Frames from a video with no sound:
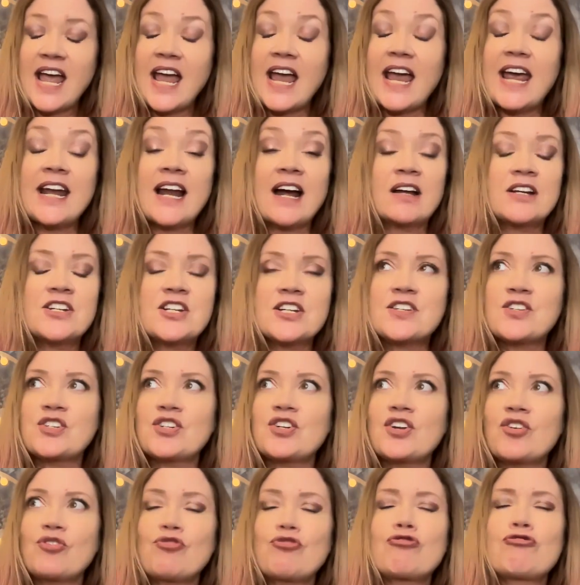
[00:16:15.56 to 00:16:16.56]
And I
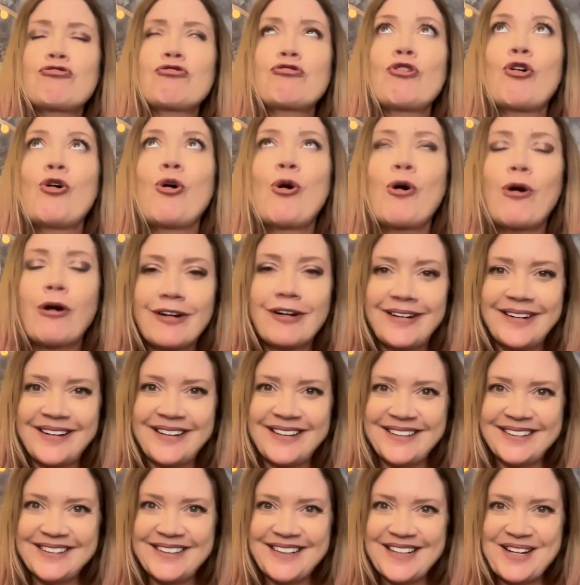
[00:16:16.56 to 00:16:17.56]
just roared.
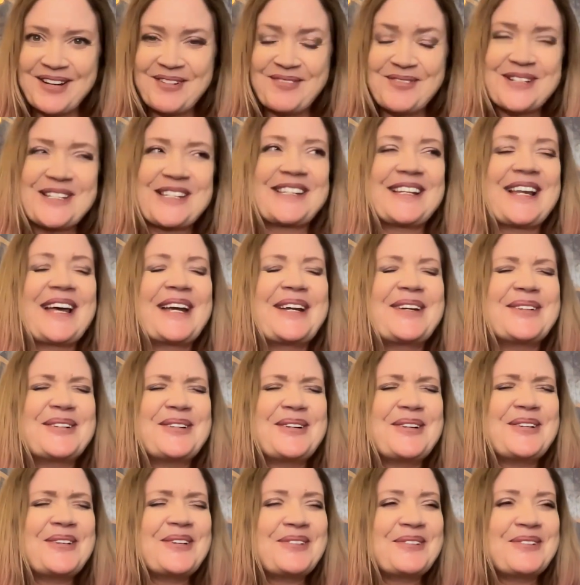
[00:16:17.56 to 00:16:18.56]
Was like,
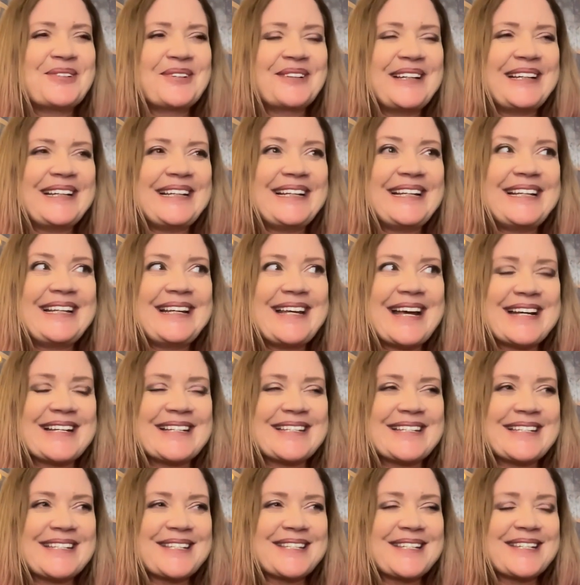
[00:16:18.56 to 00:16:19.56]
oh,
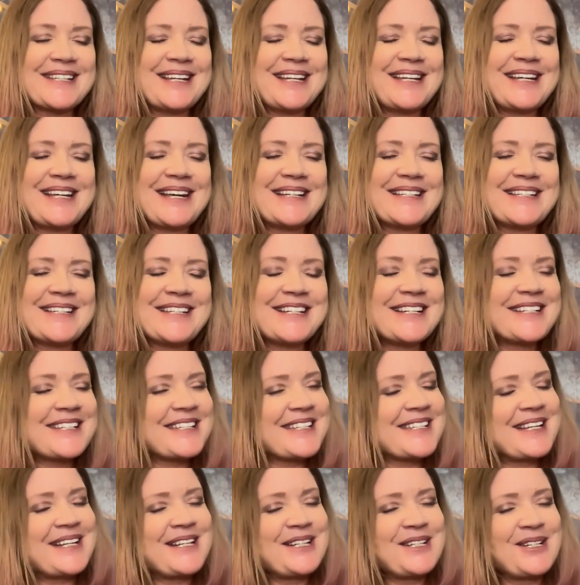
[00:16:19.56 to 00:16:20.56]
yes, yes, yes,
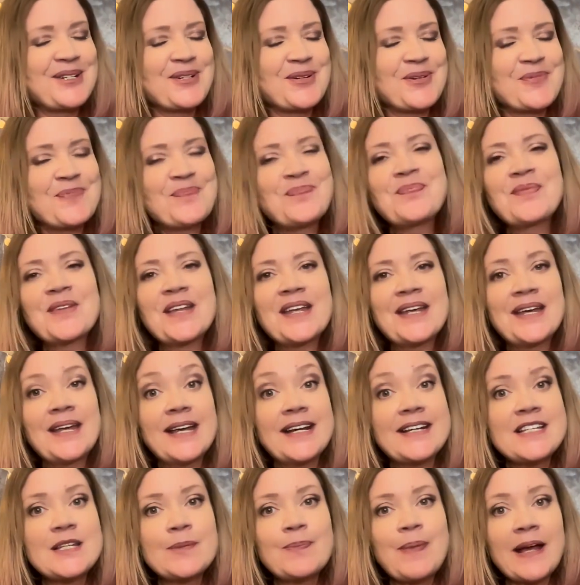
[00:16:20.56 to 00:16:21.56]
they do.
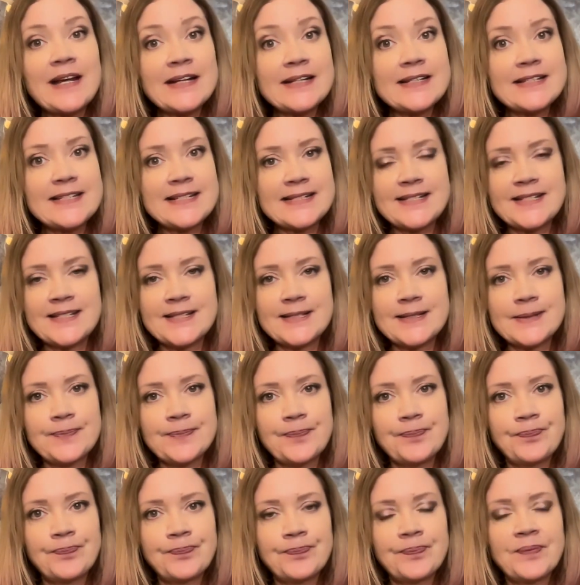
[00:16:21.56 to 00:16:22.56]
Expect it.
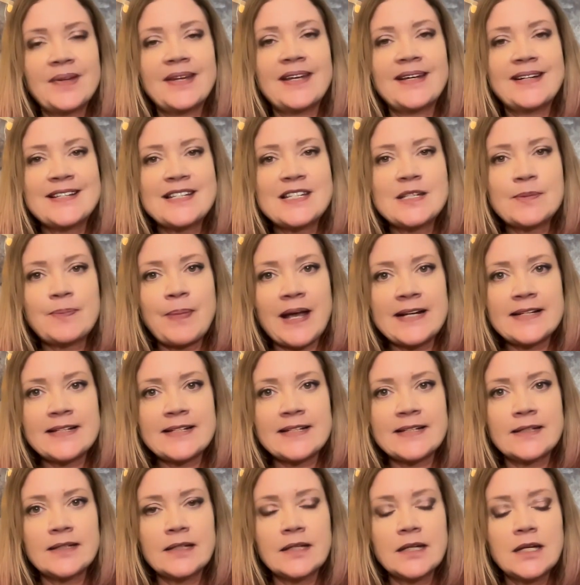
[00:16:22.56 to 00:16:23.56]
Expect
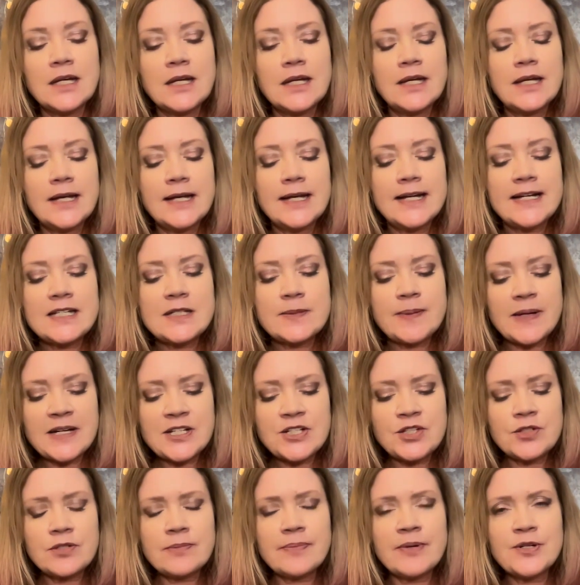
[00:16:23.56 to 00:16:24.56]
it.
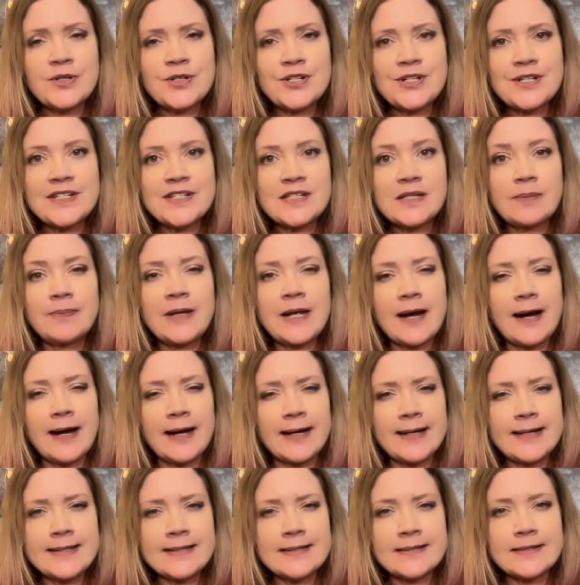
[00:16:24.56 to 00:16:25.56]
Expect your emotions to be
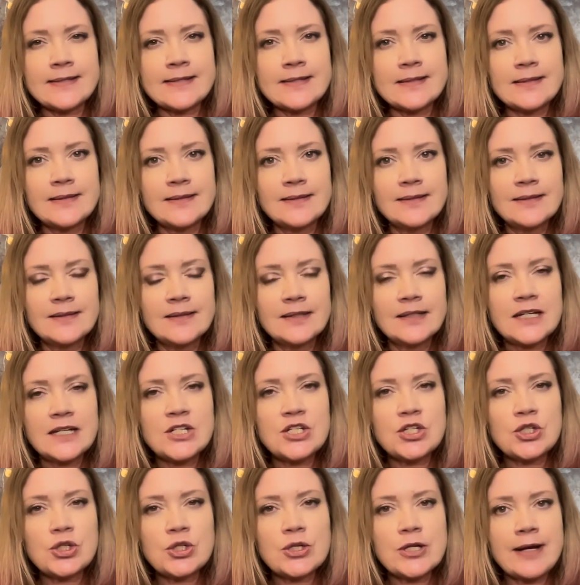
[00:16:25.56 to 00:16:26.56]
heightened,
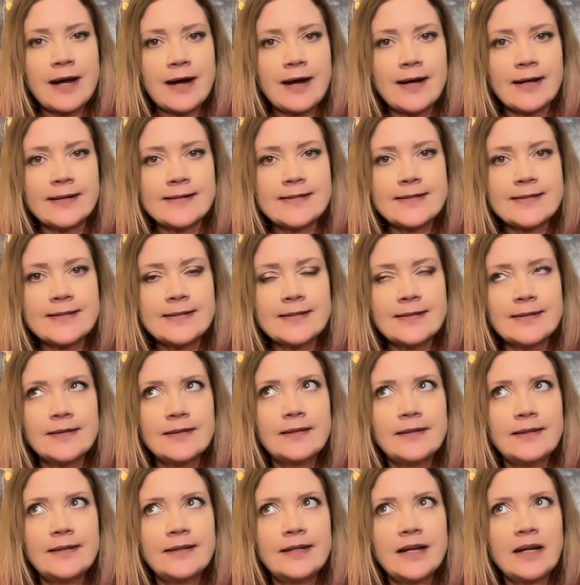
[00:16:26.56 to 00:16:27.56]
because you're not
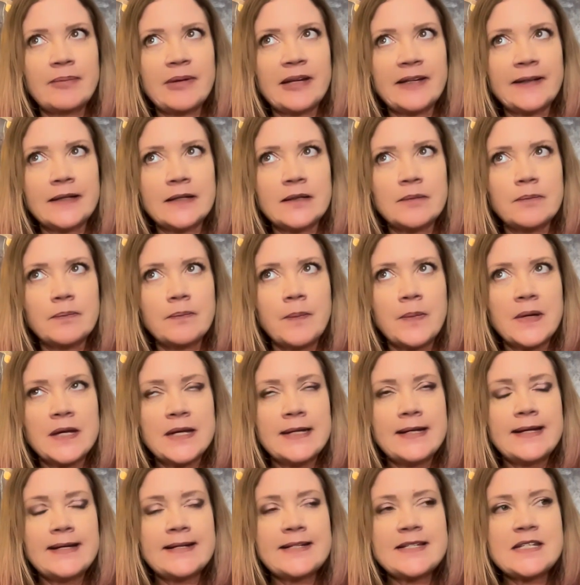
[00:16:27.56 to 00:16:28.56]
numbing them.
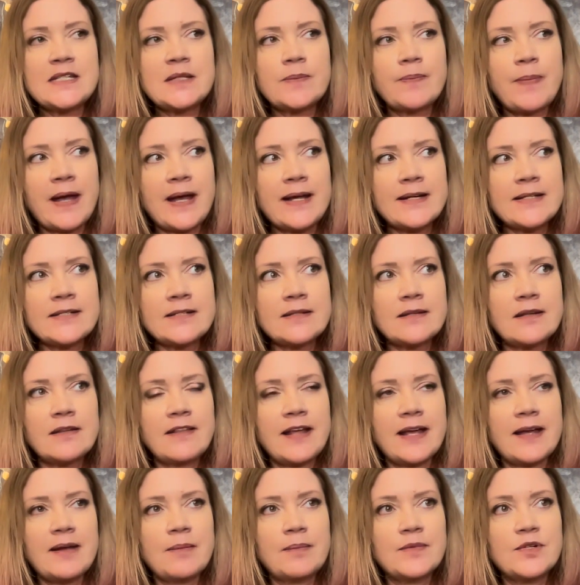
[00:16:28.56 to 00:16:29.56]
Expect
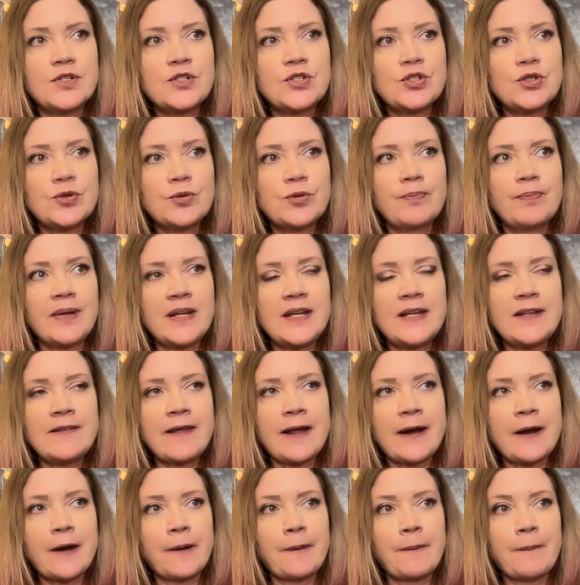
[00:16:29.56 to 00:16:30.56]
them to be
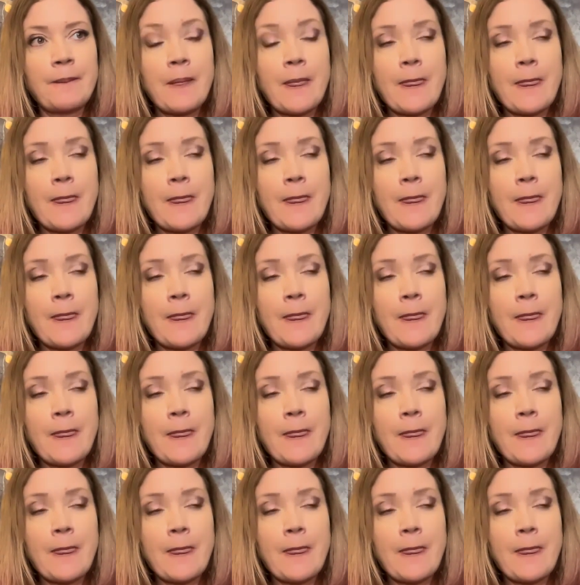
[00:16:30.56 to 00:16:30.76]
there,